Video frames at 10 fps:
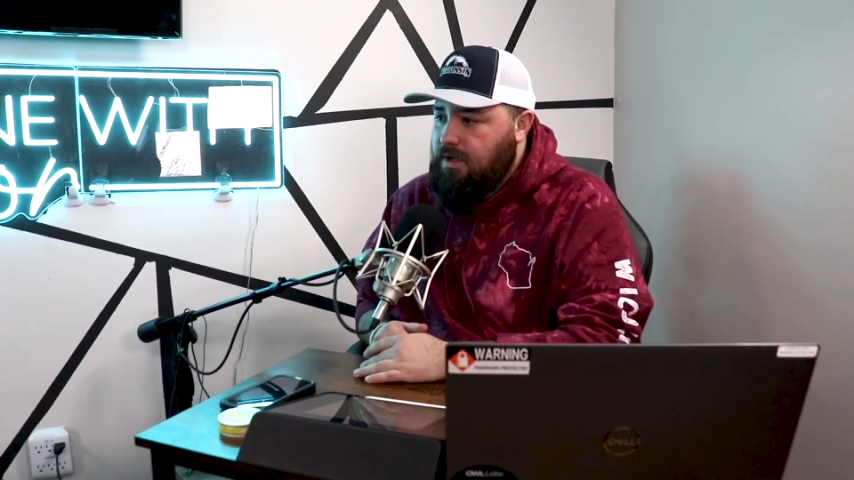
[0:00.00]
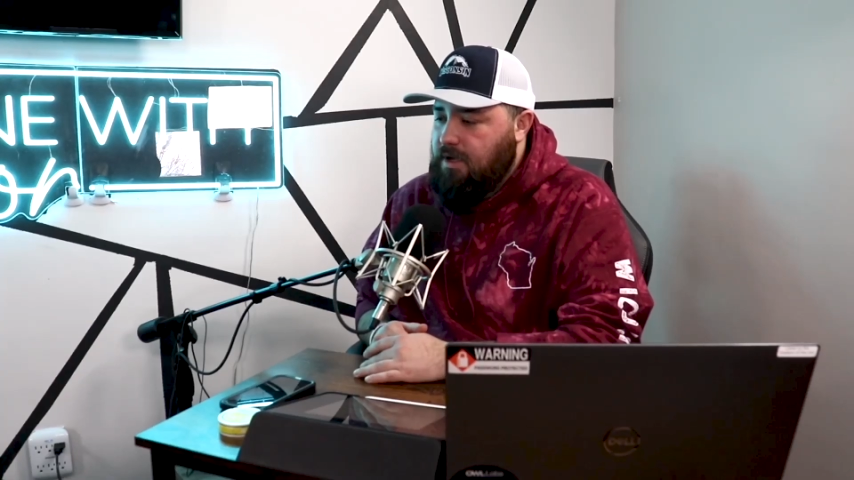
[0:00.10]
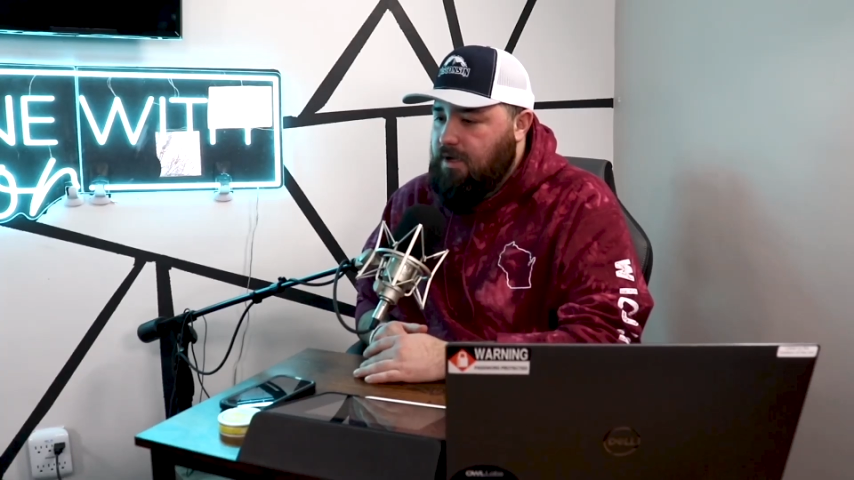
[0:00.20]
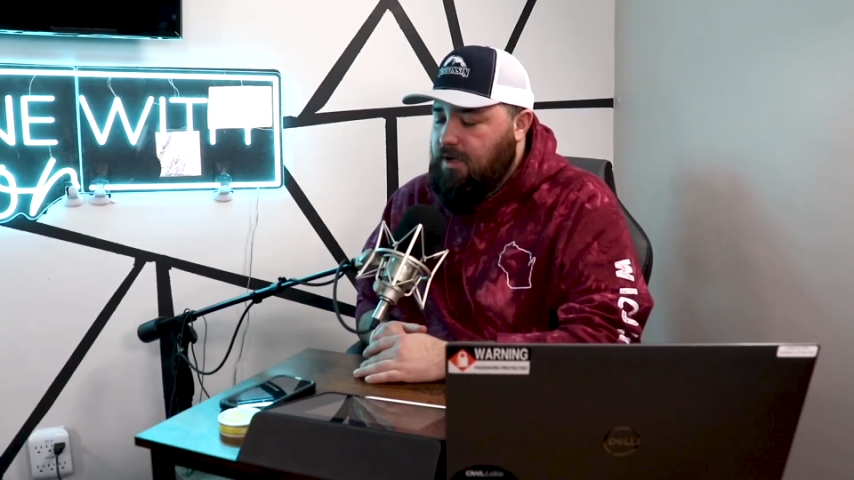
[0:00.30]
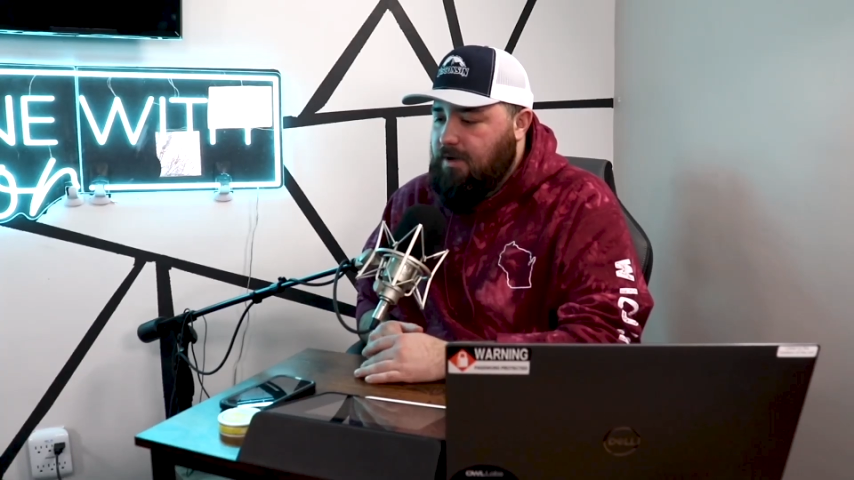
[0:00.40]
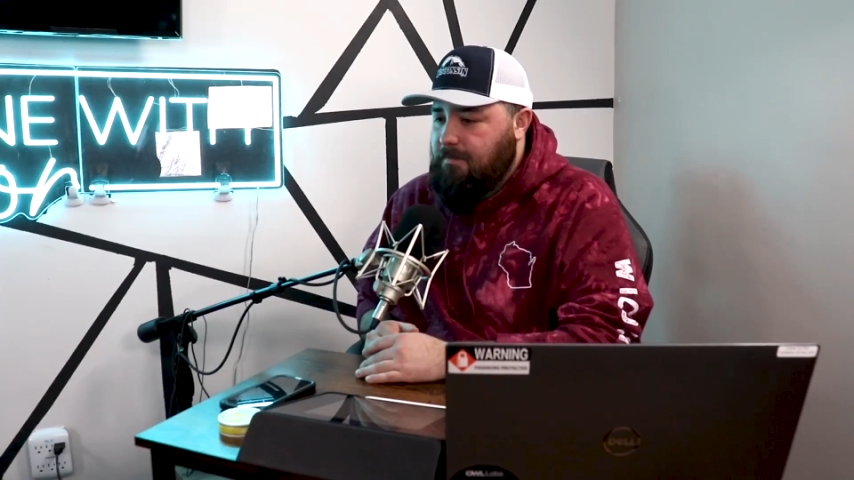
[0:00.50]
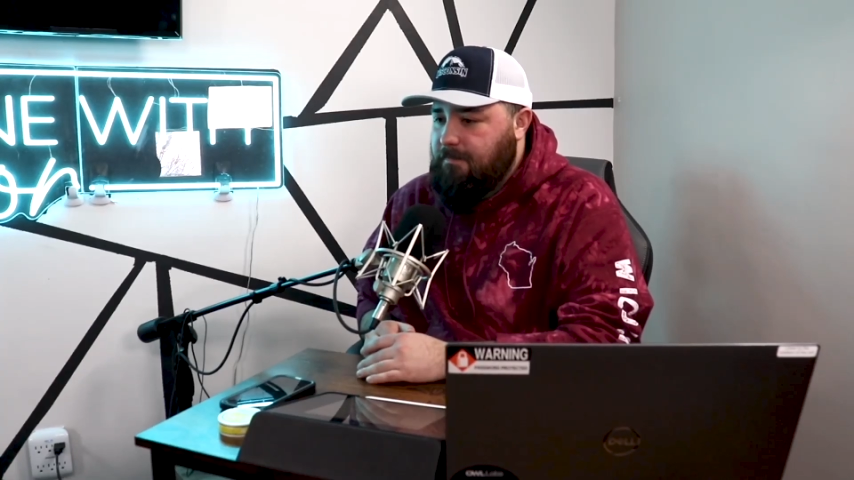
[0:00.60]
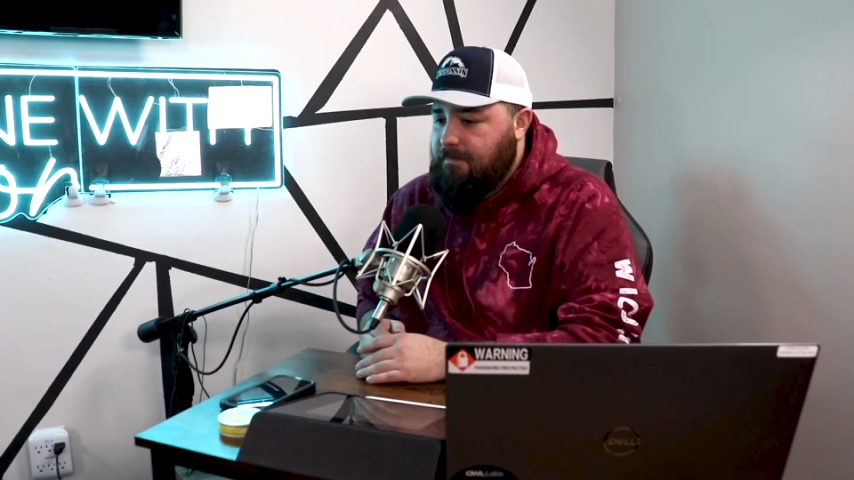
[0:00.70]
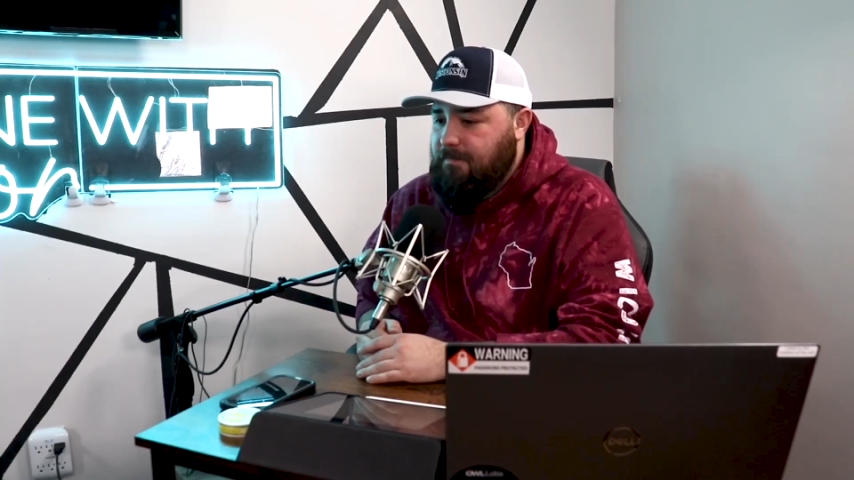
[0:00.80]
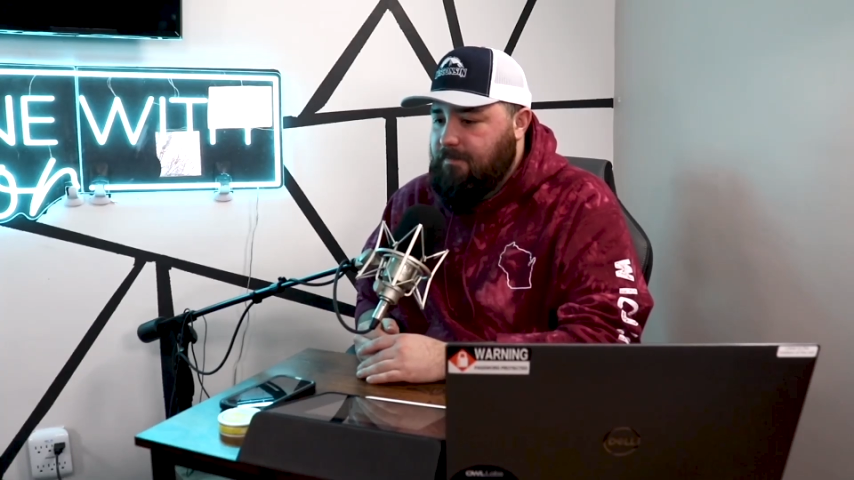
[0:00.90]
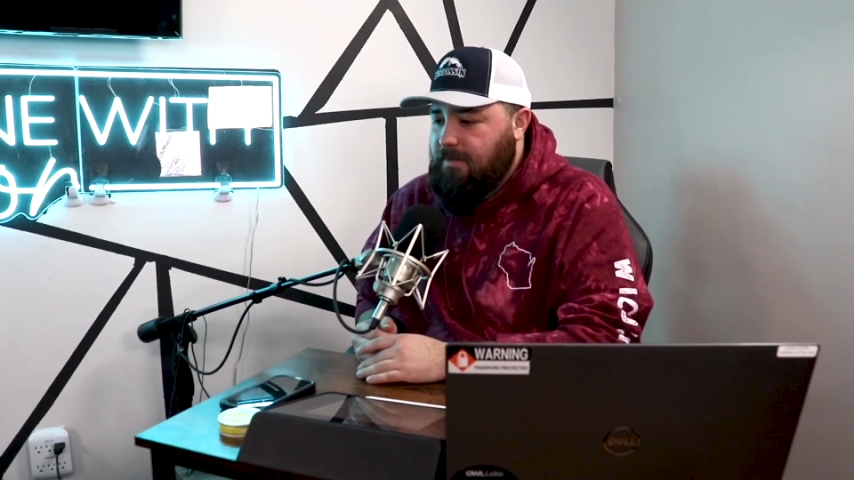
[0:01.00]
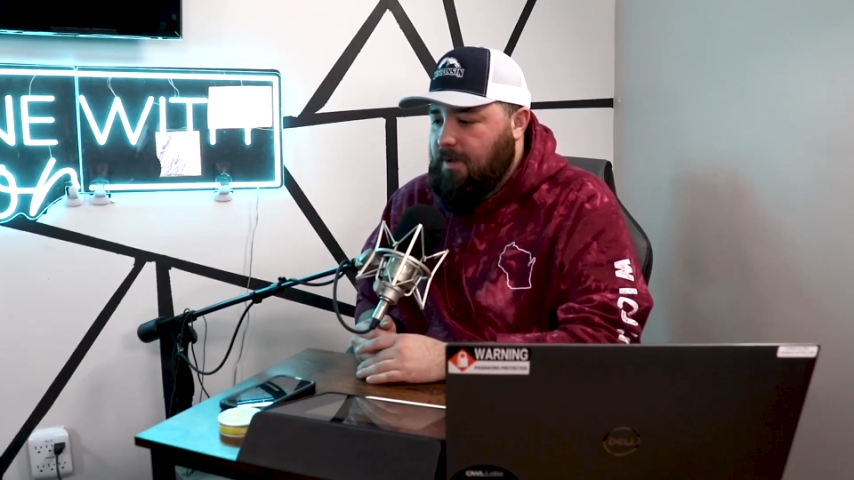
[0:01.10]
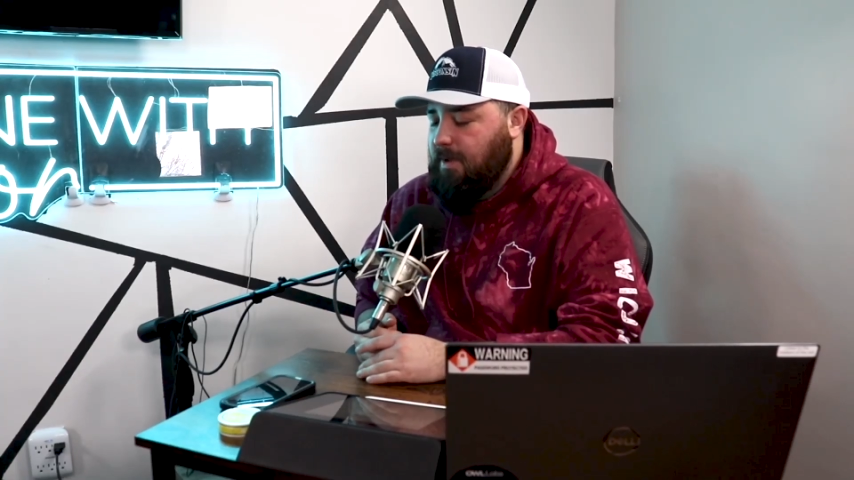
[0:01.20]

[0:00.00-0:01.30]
I mean,